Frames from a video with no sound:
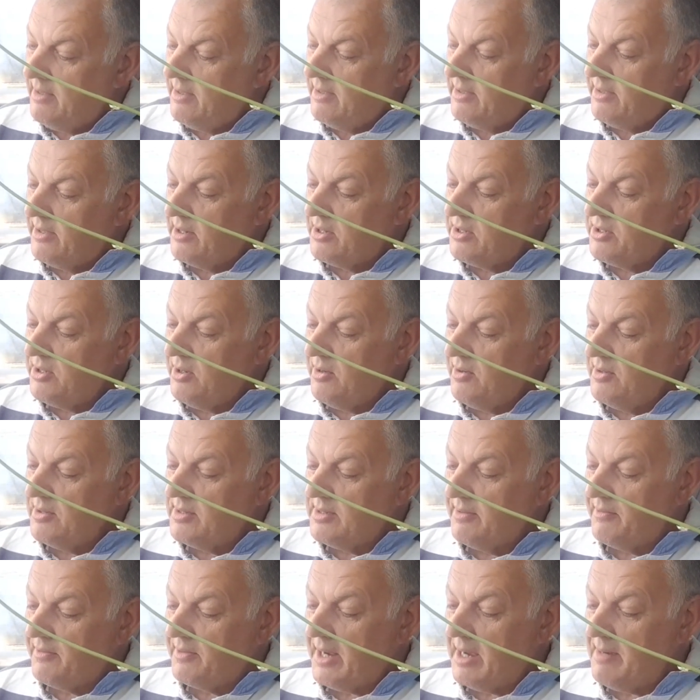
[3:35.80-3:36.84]
the shoots
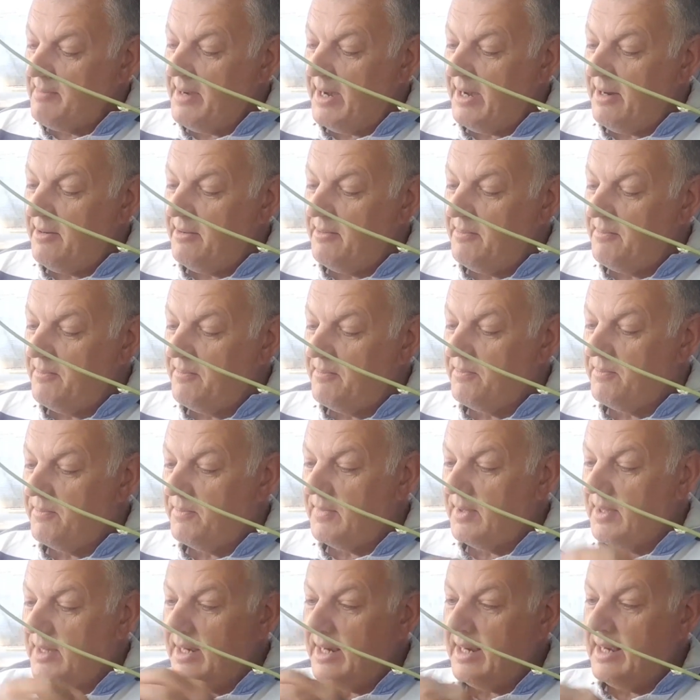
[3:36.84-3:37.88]
have come out
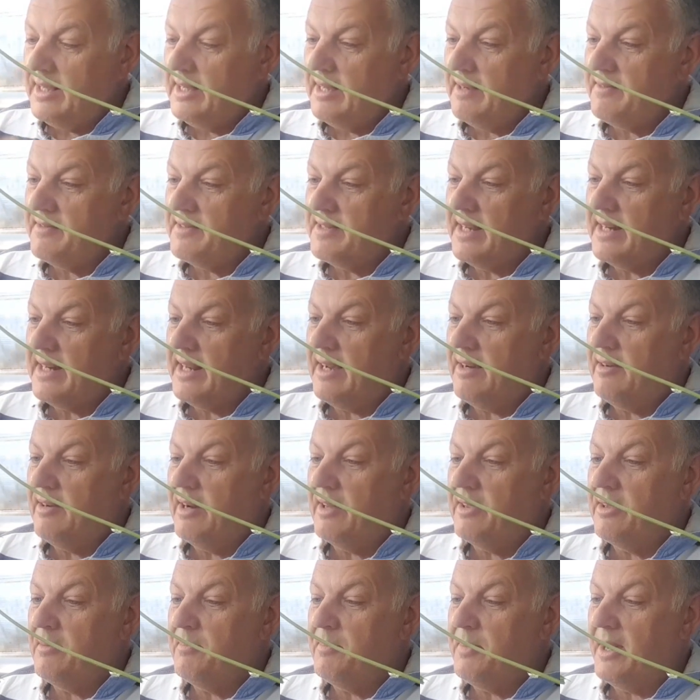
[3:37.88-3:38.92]
and they've sent out
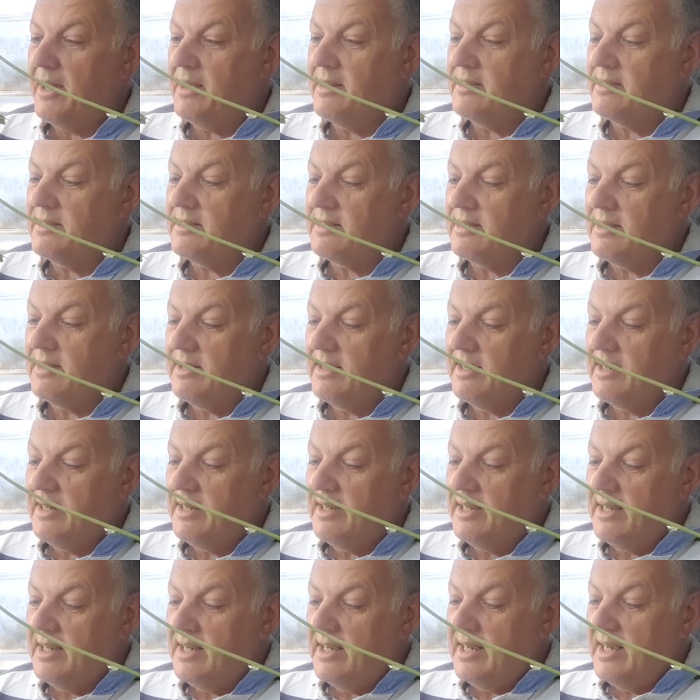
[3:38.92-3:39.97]
other buds.
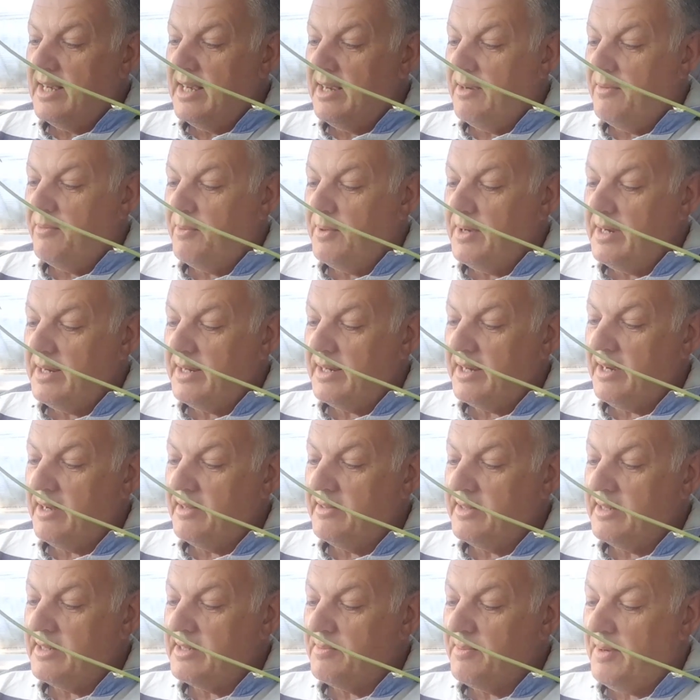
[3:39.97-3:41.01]
If we cut
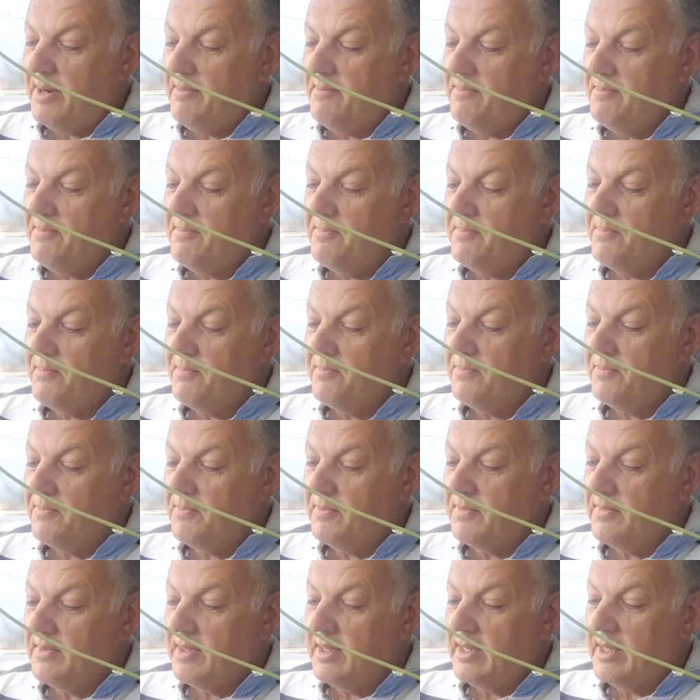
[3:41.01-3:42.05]
this one,
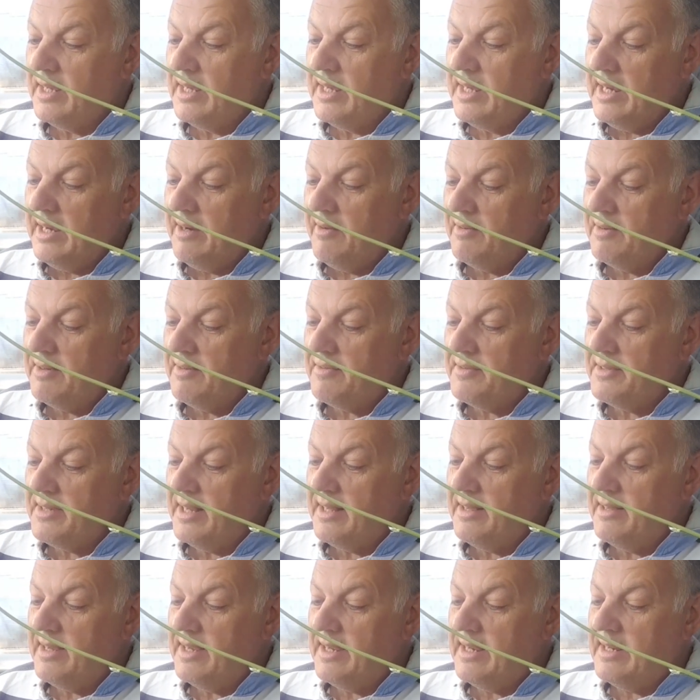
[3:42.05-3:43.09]
it would have sent
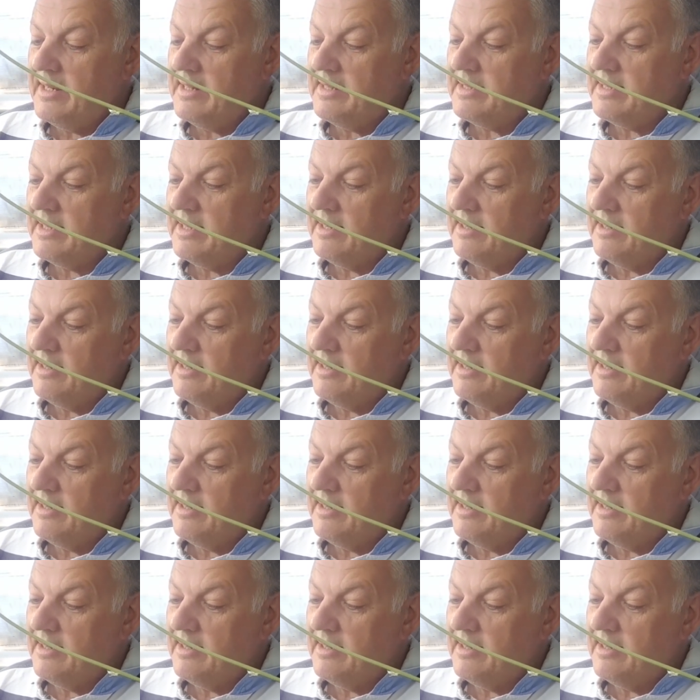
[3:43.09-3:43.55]
these,